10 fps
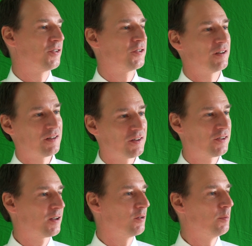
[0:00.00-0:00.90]

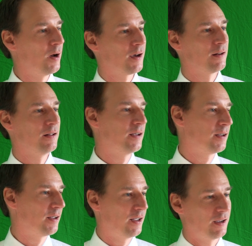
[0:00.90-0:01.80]
statistical
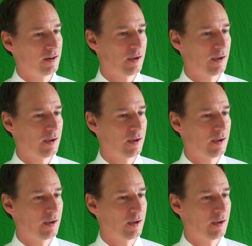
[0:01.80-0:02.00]
modeling and